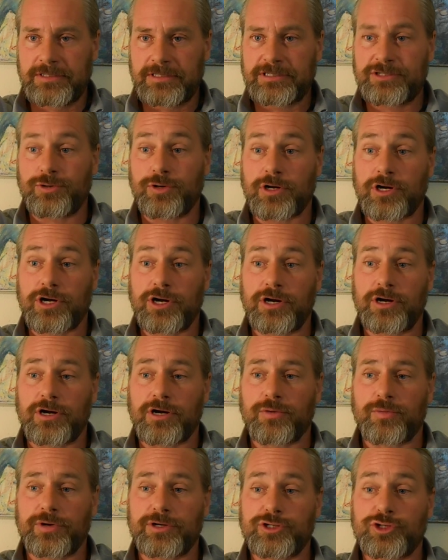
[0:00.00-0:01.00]
to
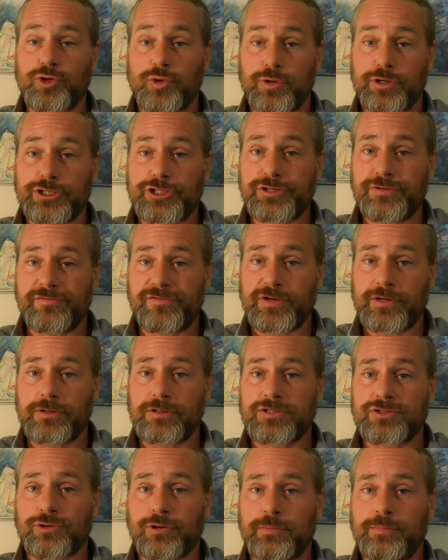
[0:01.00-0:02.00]
occur when torsion
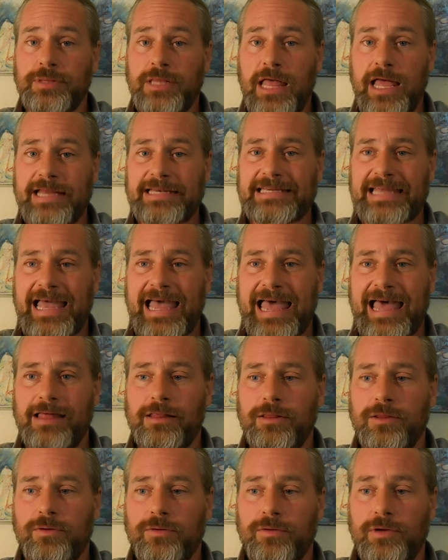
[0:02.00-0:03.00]
fields are applied to
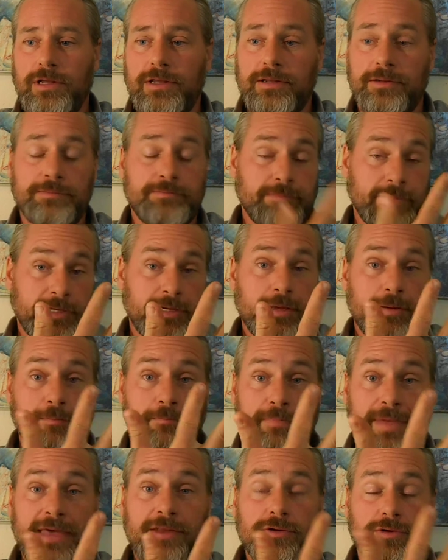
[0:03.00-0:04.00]

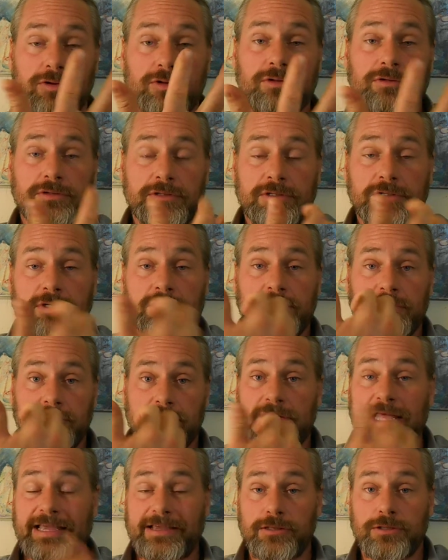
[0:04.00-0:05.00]
uh, metal
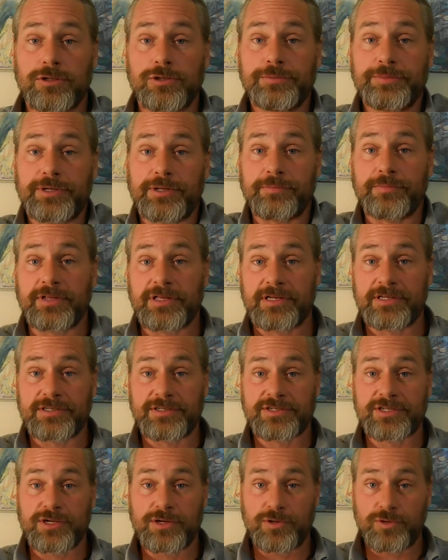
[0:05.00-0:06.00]
like aluminum that
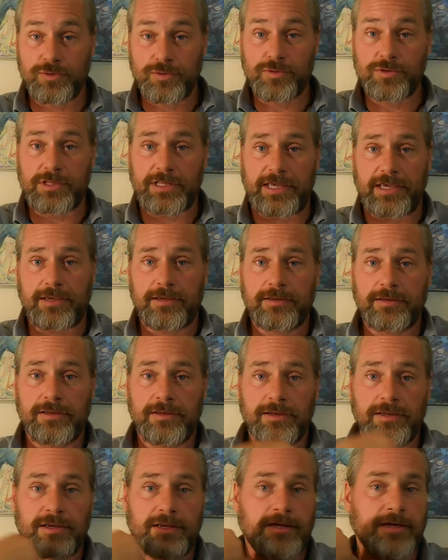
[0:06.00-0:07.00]
is cooling.
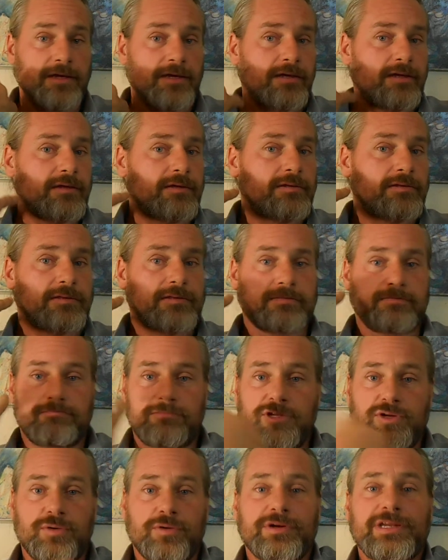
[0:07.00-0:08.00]

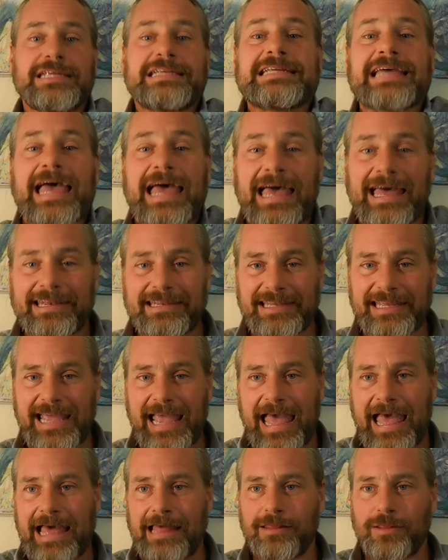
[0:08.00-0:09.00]
You don't need to add the
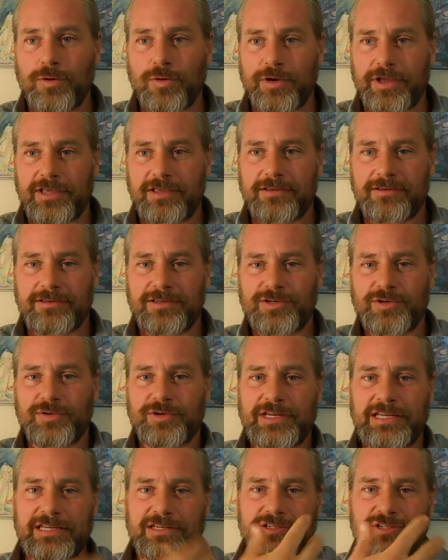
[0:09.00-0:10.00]
alloy. You
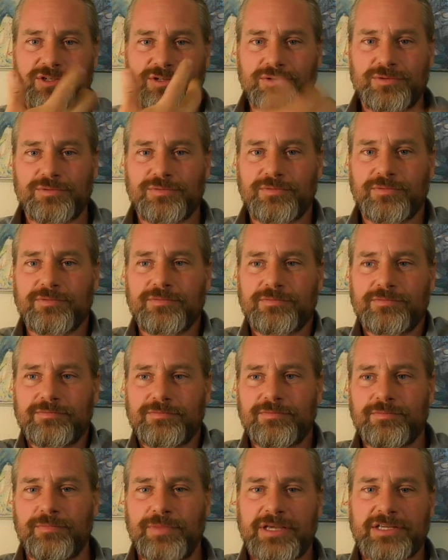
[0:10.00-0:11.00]
don't need to
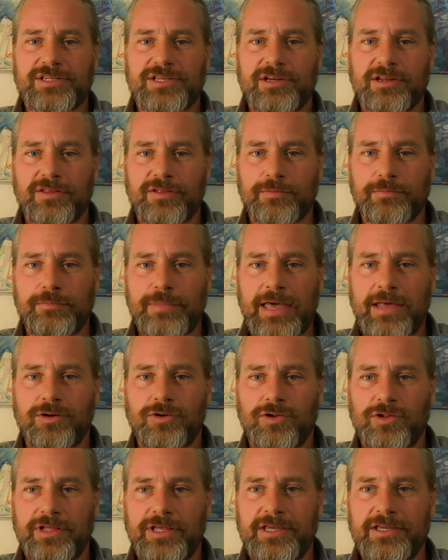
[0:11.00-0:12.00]
mix another
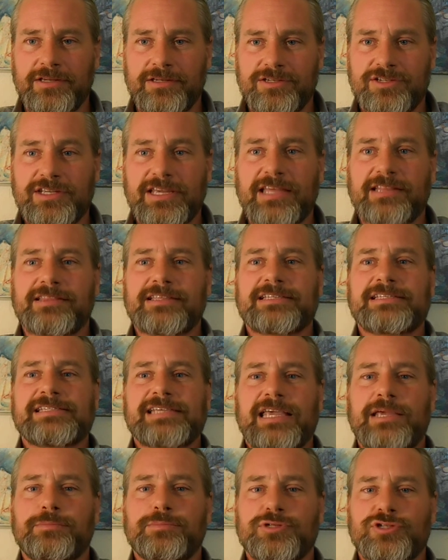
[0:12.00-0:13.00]
metal in to get the
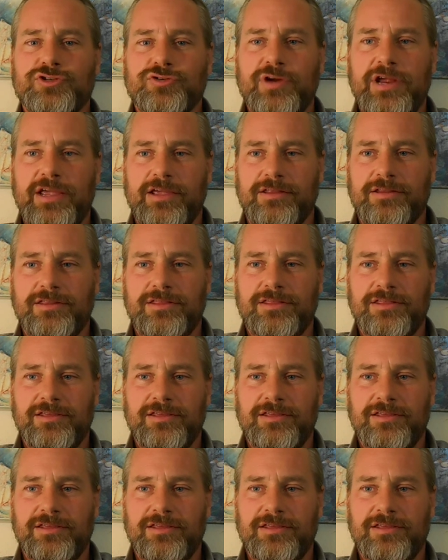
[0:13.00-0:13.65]
same strength